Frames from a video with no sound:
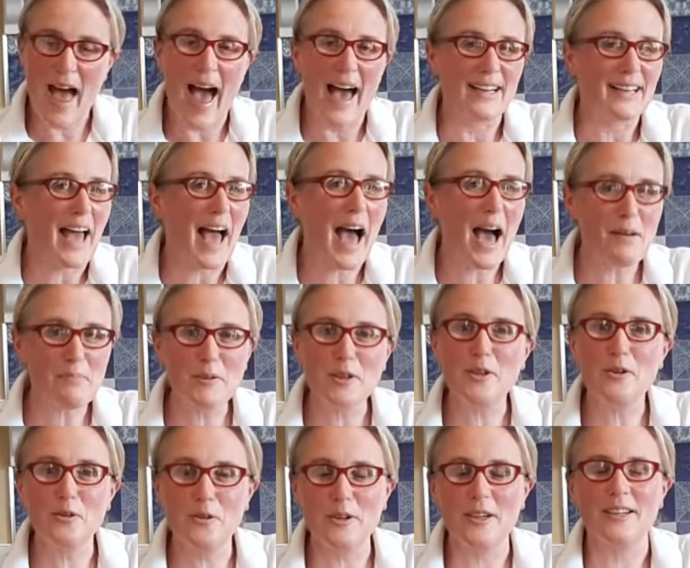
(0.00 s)
and happy
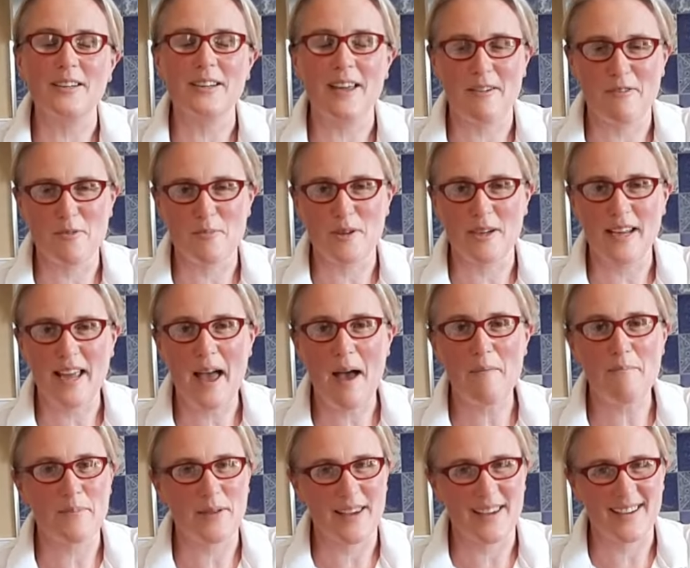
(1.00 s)
cooking, everybody,
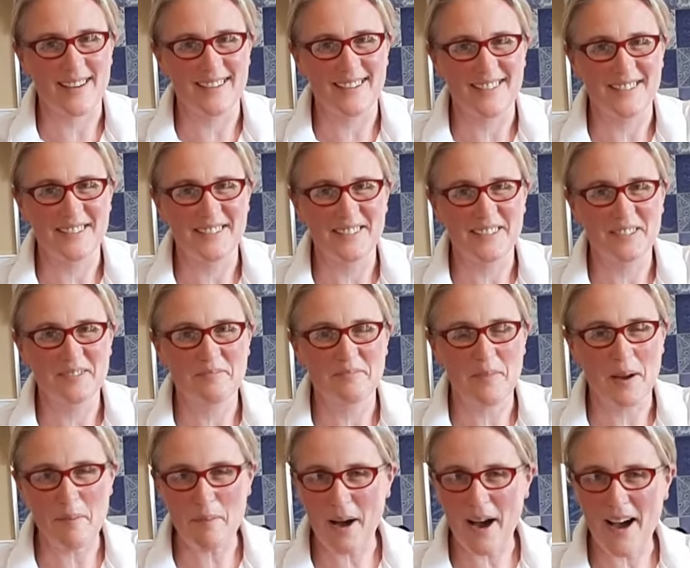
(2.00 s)
and baking.
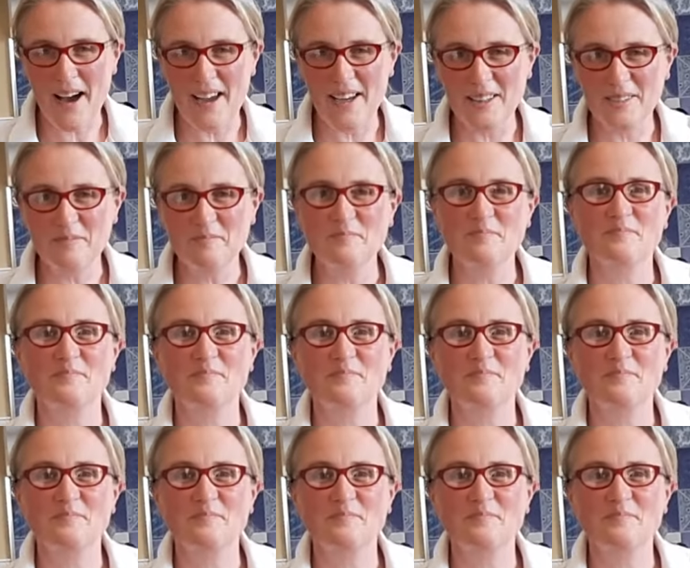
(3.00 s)
Bye-bye.